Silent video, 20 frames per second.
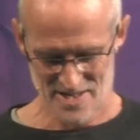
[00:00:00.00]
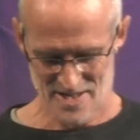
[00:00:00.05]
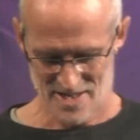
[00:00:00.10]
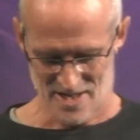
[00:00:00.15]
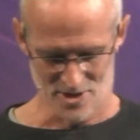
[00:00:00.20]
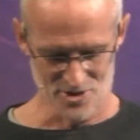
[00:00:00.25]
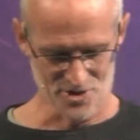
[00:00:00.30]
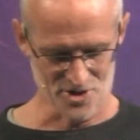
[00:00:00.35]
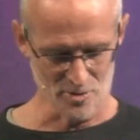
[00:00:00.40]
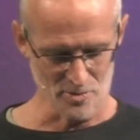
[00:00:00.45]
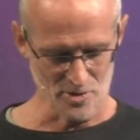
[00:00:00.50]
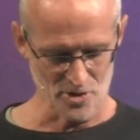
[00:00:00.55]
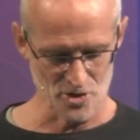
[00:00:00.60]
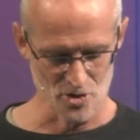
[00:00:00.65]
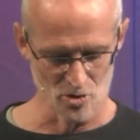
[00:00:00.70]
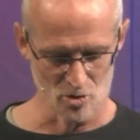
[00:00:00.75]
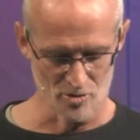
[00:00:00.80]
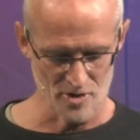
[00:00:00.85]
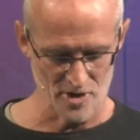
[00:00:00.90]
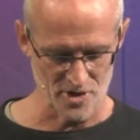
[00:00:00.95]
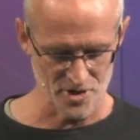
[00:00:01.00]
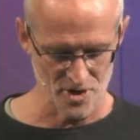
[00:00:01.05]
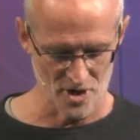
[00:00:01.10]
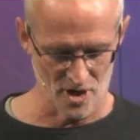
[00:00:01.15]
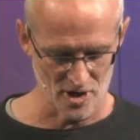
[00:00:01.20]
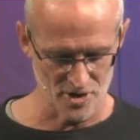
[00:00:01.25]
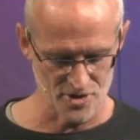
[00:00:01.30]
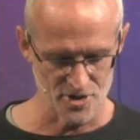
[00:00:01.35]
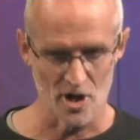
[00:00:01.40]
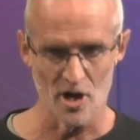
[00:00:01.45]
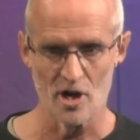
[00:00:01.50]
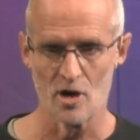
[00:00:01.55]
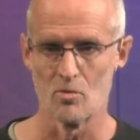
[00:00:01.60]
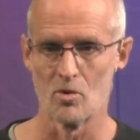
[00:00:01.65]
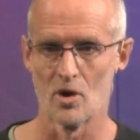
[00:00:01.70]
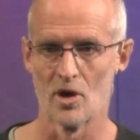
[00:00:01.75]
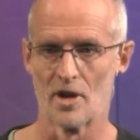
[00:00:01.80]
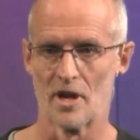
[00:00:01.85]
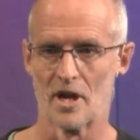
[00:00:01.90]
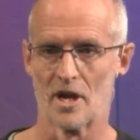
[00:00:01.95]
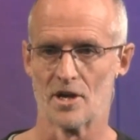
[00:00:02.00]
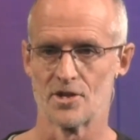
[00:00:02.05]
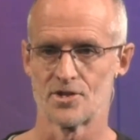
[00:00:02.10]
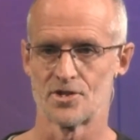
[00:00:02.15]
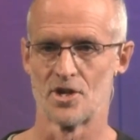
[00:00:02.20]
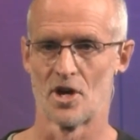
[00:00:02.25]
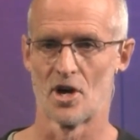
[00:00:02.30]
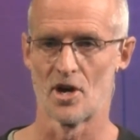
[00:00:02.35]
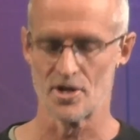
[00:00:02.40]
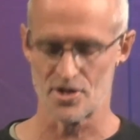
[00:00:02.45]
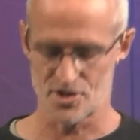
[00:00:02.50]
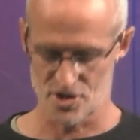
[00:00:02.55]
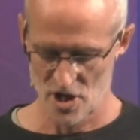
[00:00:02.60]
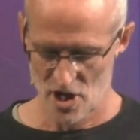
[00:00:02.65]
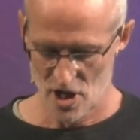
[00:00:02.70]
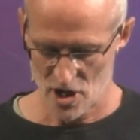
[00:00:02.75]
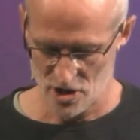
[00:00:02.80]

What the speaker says: And so we saw this in Isaiah 1 last night.